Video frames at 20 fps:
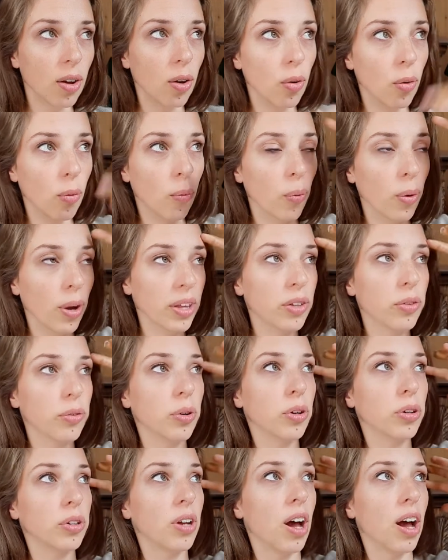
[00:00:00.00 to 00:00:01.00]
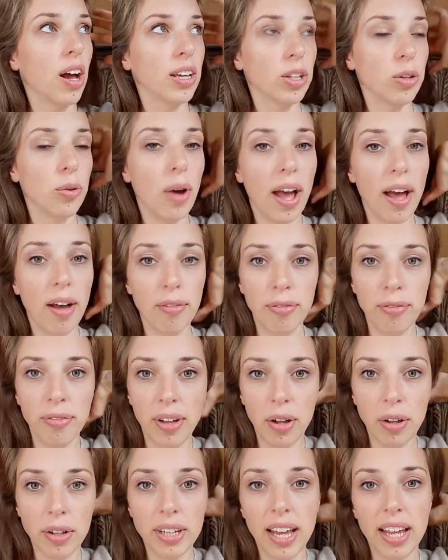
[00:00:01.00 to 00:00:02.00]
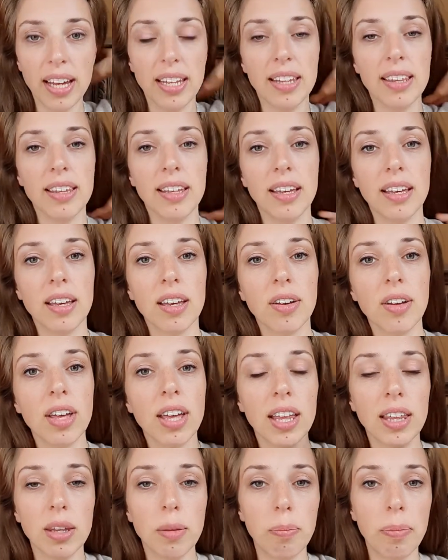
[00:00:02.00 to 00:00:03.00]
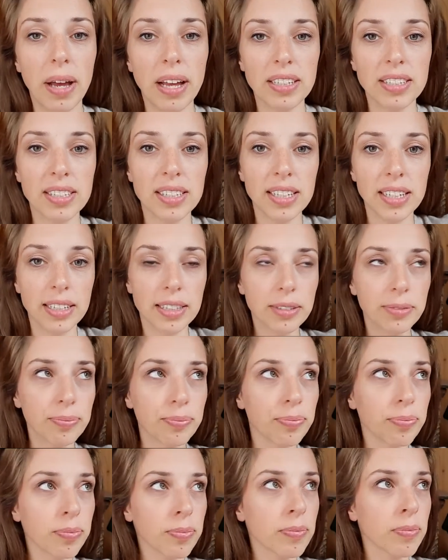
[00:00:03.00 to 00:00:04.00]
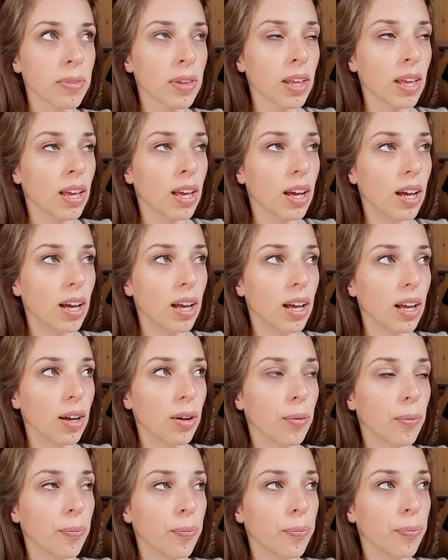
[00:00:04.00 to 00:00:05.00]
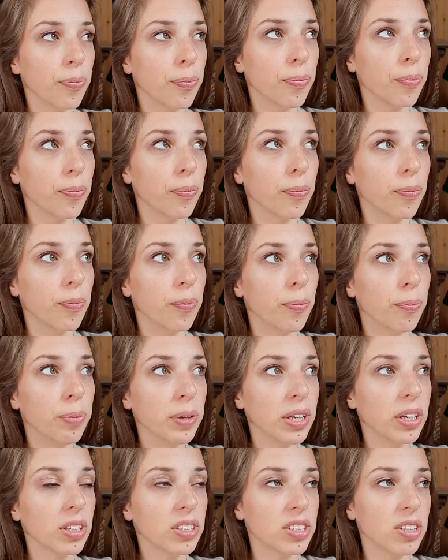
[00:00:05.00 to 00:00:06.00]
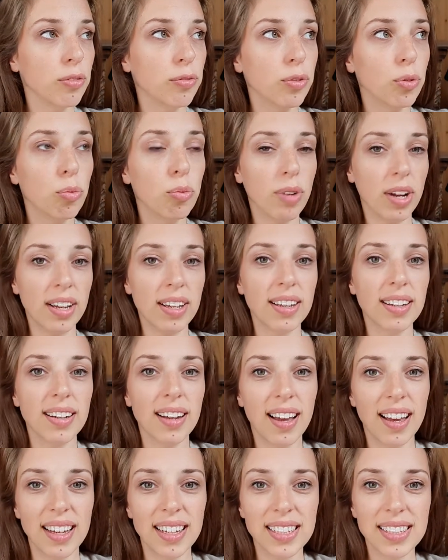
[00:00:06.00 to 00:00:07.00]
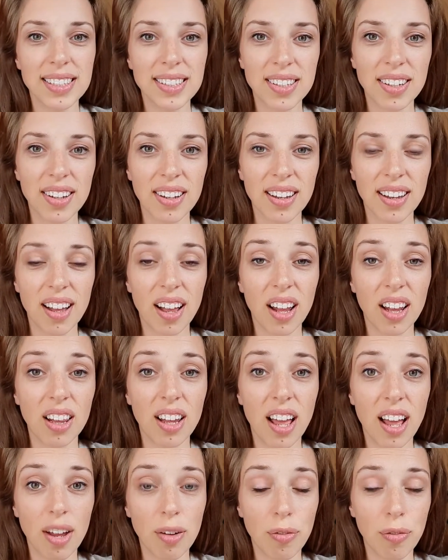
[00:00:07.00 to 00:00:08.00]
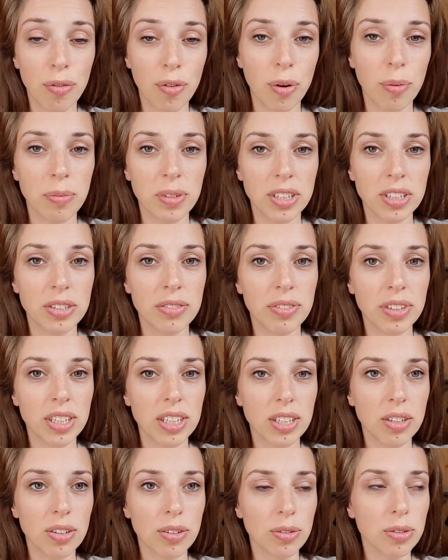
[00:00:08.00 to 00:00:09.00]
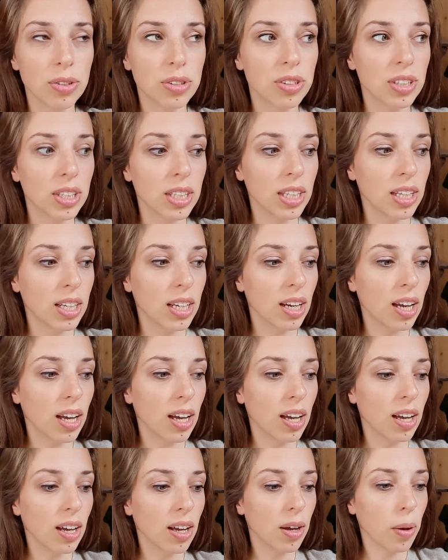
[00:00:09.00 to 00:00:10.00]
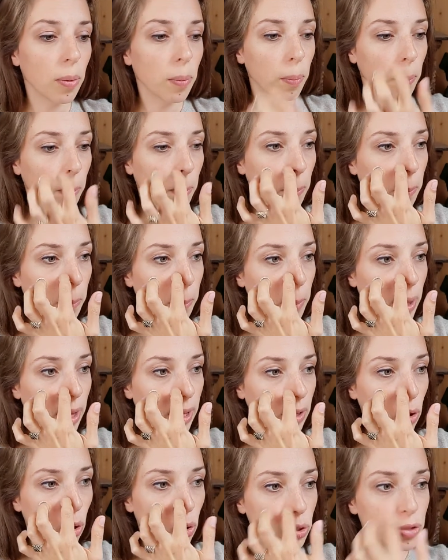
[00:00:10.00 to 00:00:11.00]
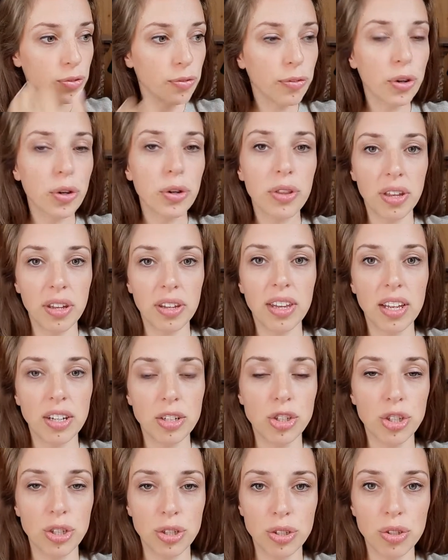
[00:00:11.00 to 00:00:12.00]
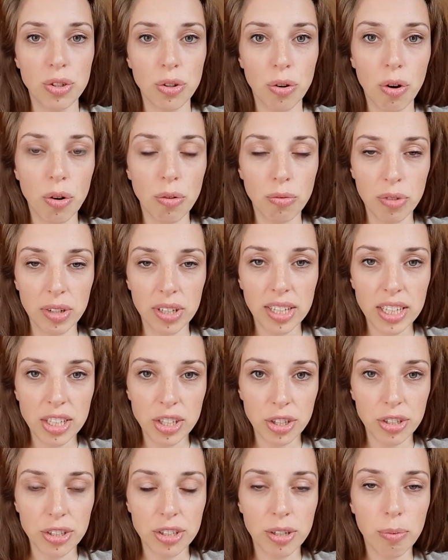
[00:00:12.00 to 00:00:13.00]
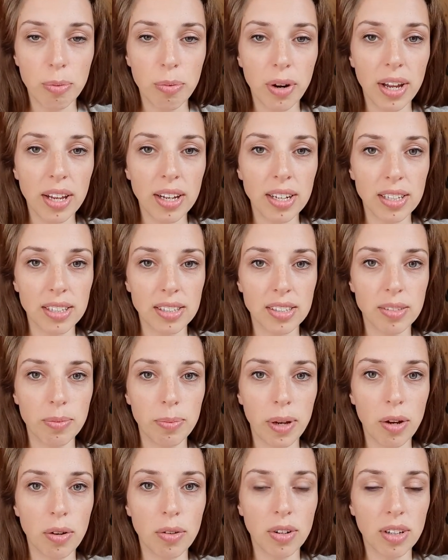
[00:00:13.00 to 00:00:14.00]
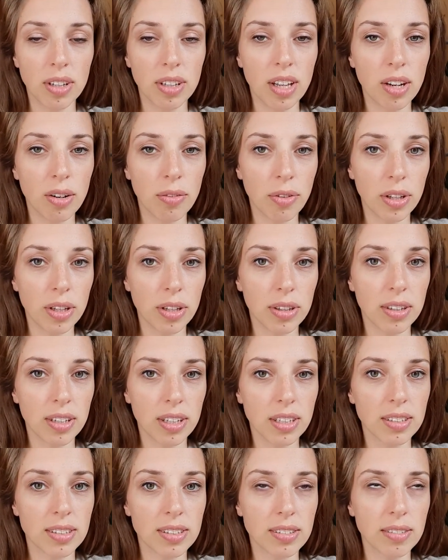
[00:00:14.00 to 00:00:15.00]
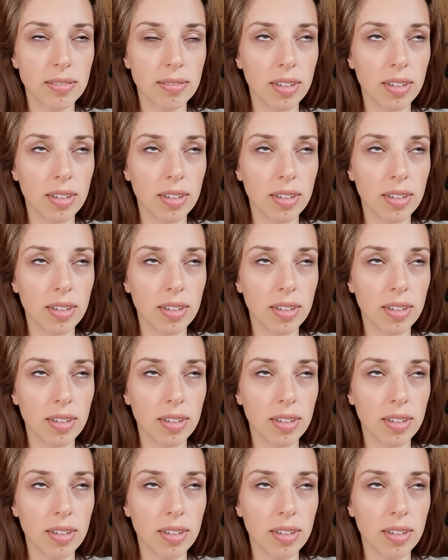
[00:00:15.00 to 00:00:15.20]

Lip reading: whether or not you have felt anything in the past year. Um, because if you recognize a lot from these videos, um, it goes further than just your own relationship, right? It's about a lot of other things.